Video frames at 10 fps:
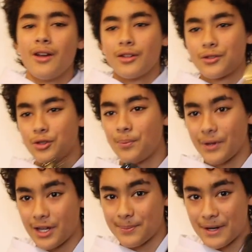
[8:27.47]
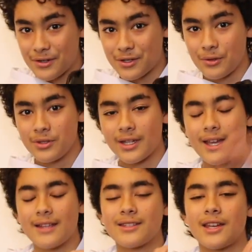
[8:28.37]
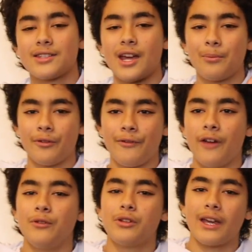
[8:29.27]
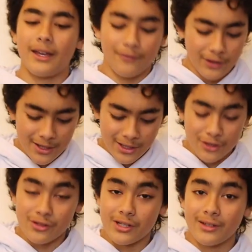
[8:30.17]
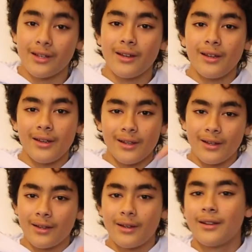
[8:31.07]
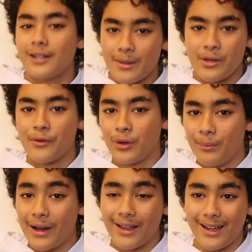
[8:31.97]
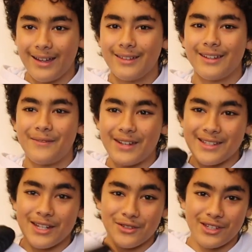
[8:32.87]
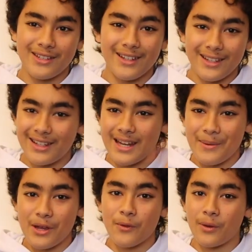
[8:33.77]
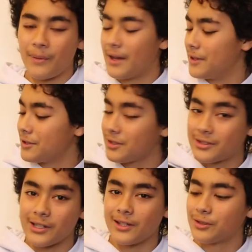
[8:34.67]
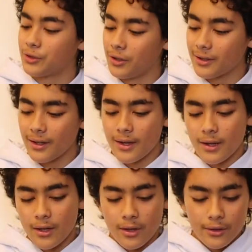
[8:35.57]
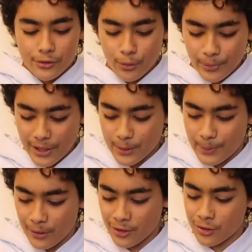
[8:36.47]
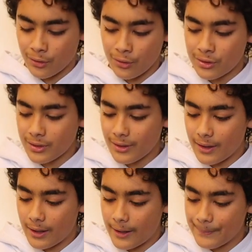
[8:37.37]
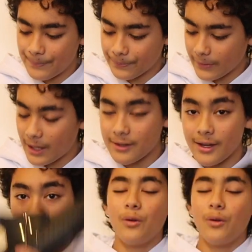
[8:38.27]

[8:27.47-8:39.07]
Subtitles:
Super nice pair of shoes. Again, size 9.5 UK. If you guys are interested, let me know if you want to buy. If you guys are interested, let me know if you want to buy these. Still in stock. Super nice pair of shoes. And yeah.